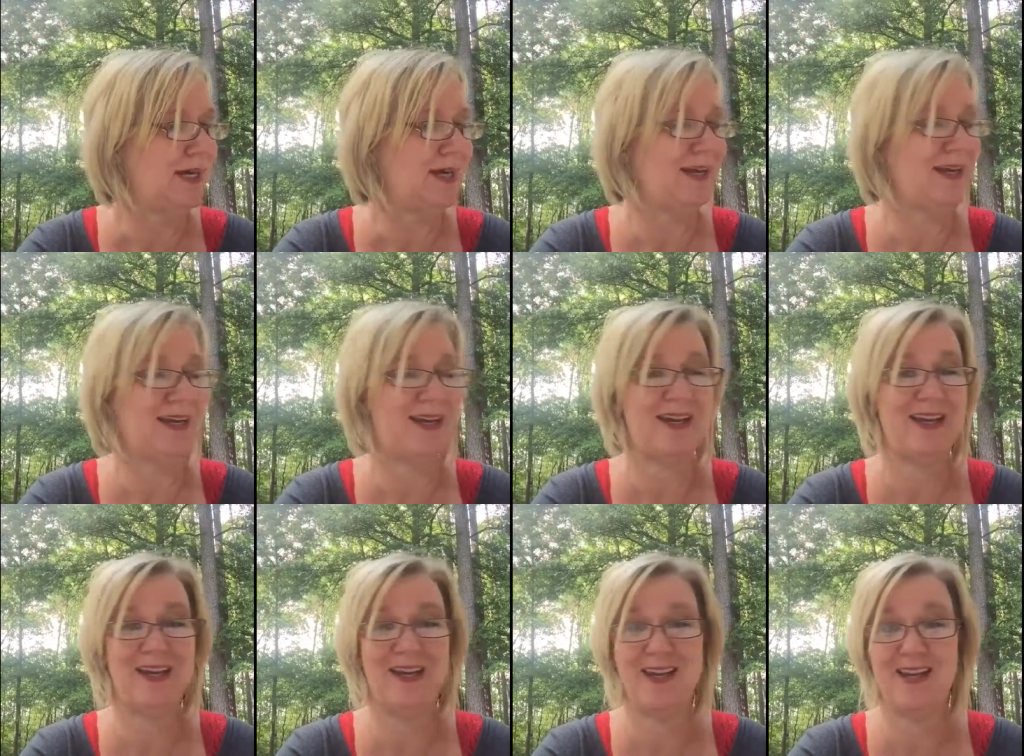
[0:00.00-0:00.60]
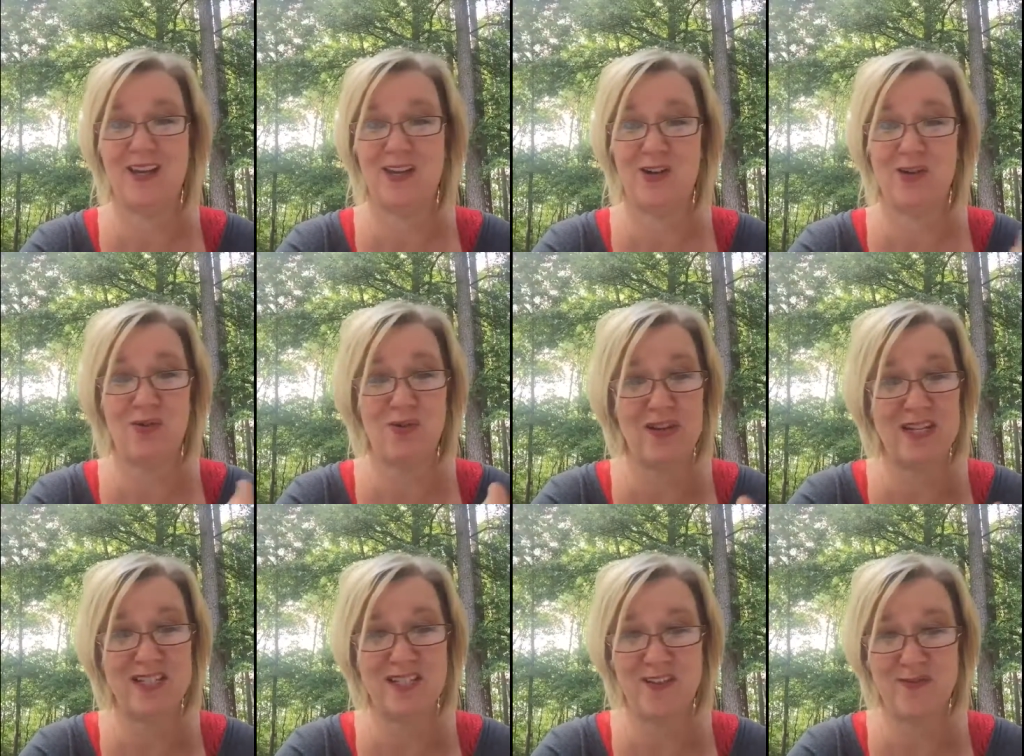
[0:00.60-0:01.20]
It can
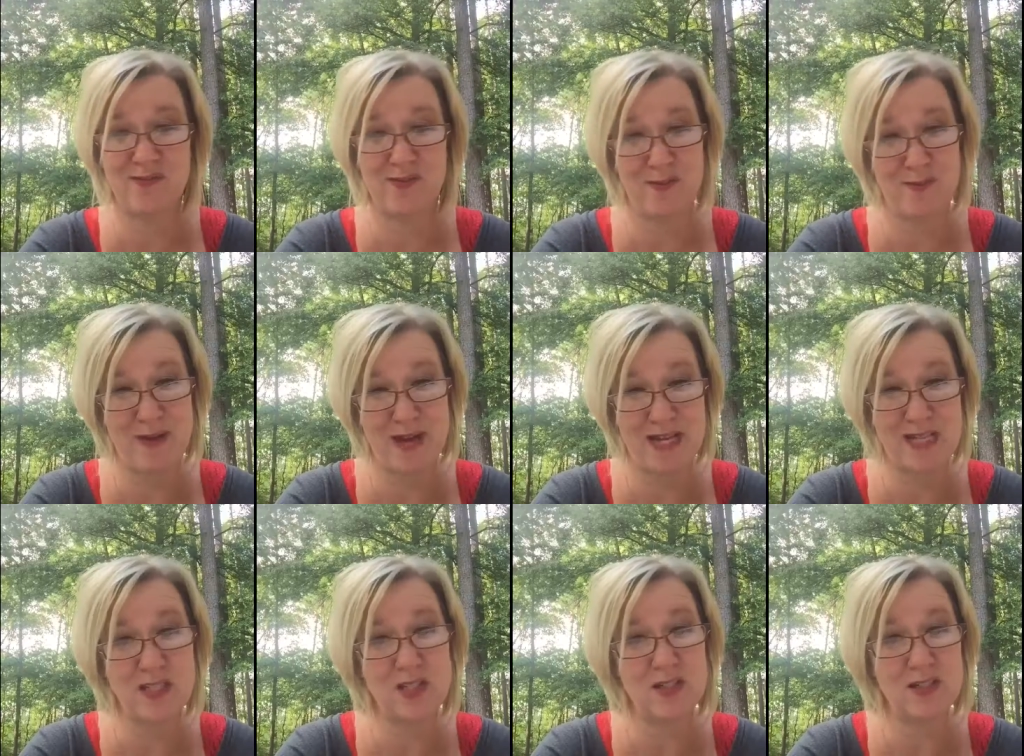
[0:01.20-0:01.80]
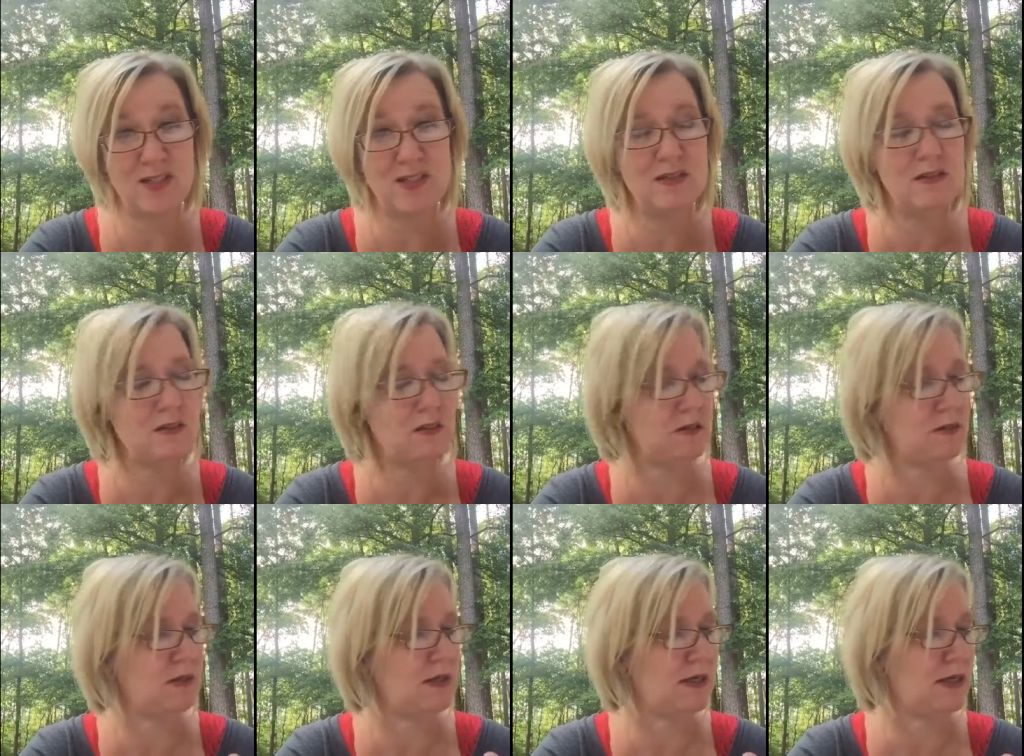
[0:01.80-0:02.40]
increase inflammation
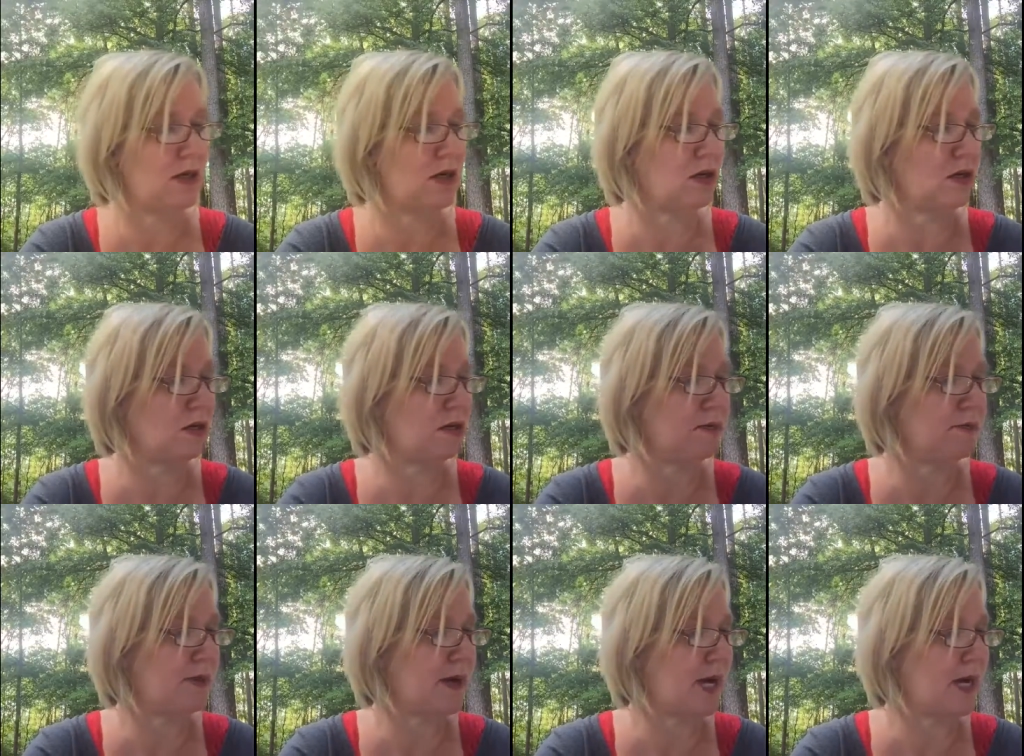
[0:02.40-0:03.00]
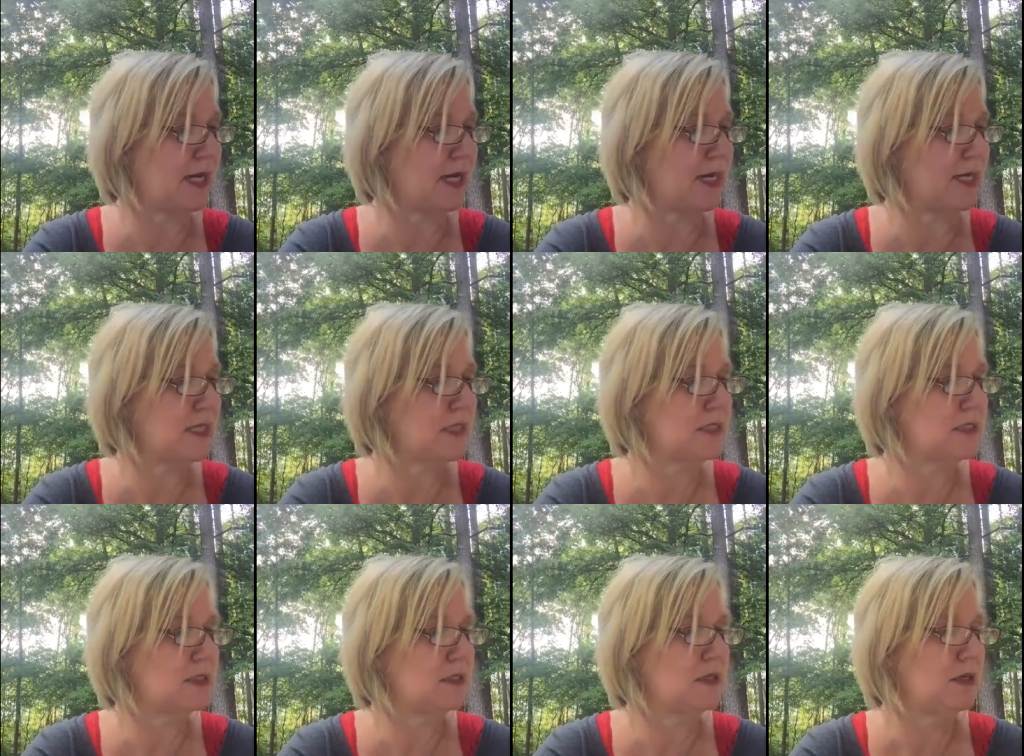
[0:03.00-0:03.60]
in our bodies.
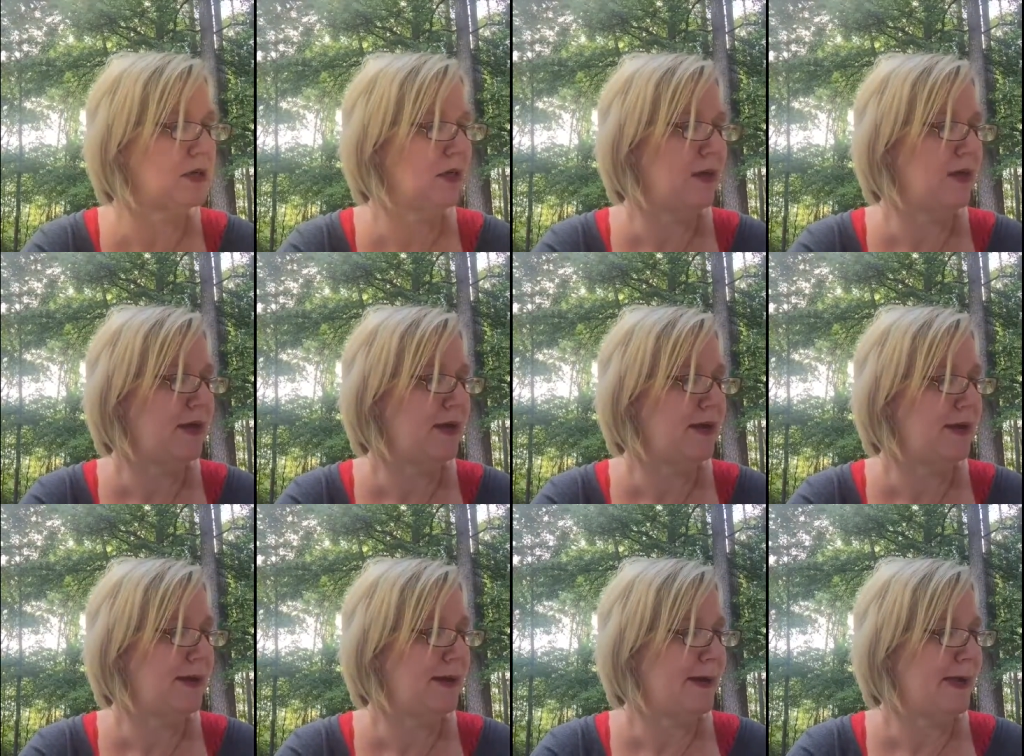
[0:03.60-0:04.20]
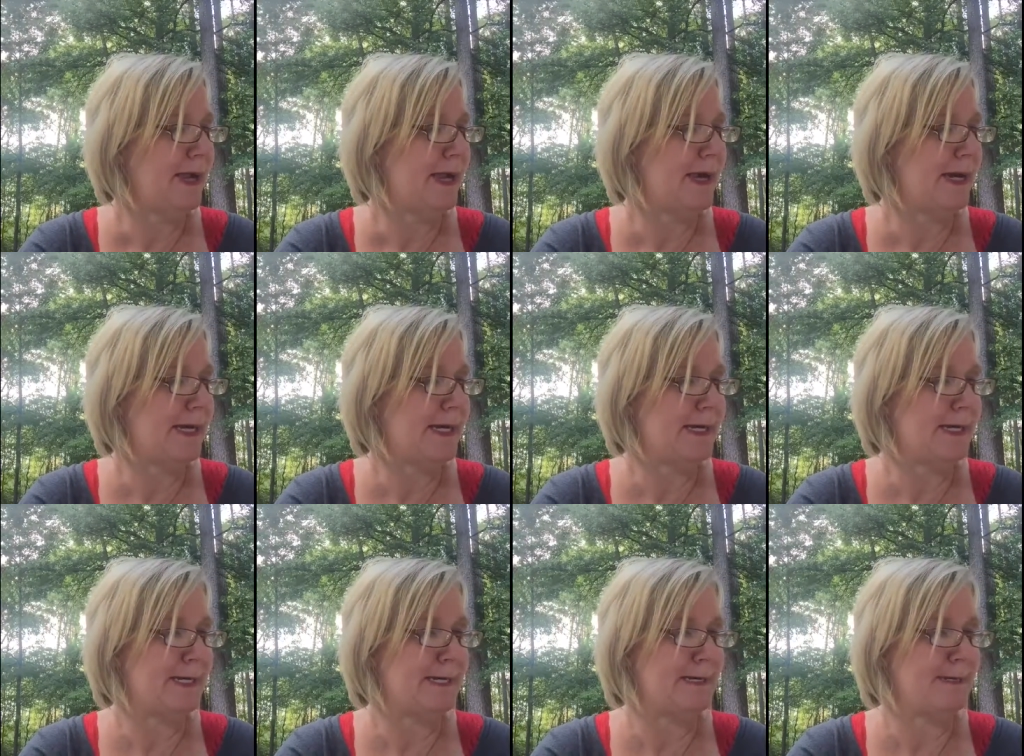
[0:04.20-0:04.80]

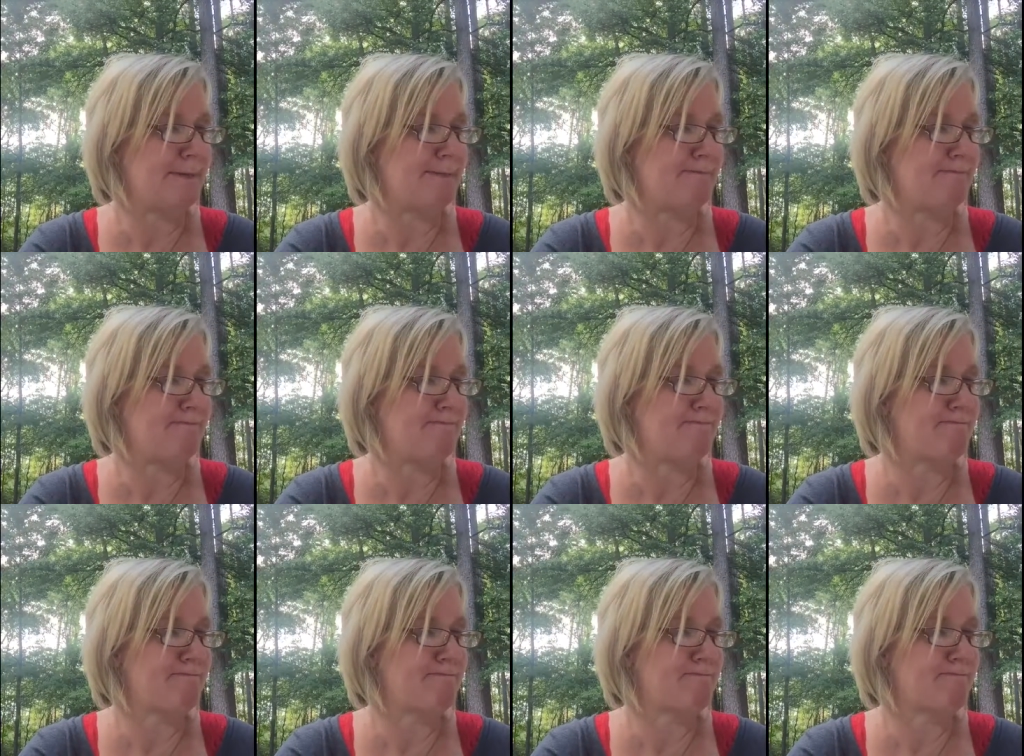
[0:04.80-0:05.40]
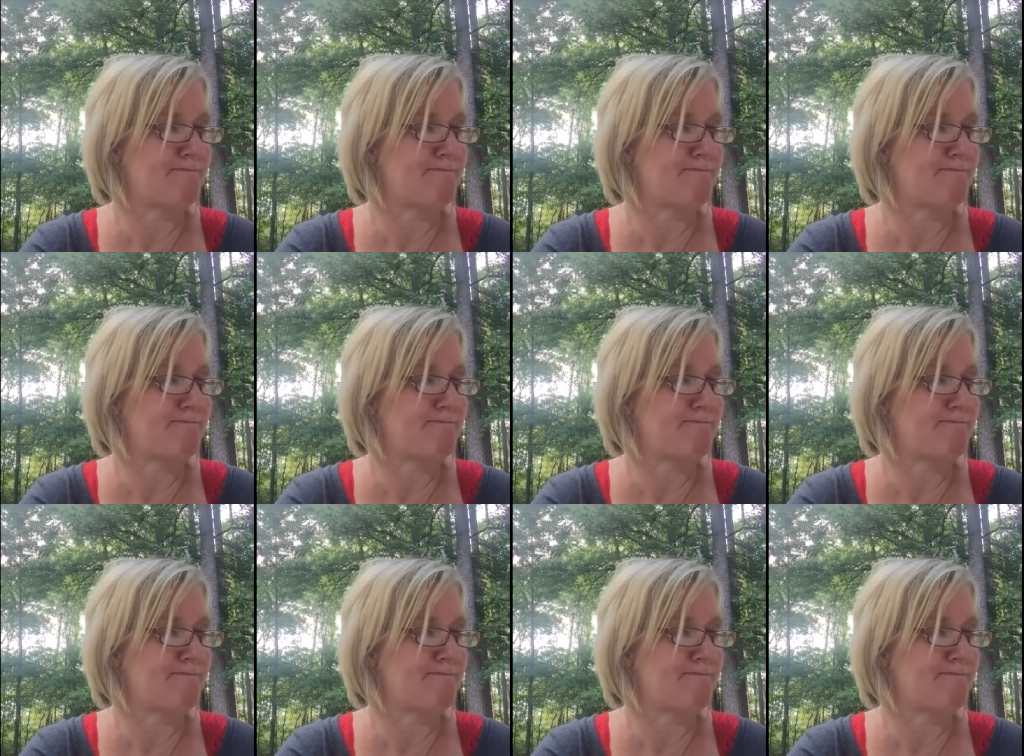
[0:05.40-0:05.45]
Um,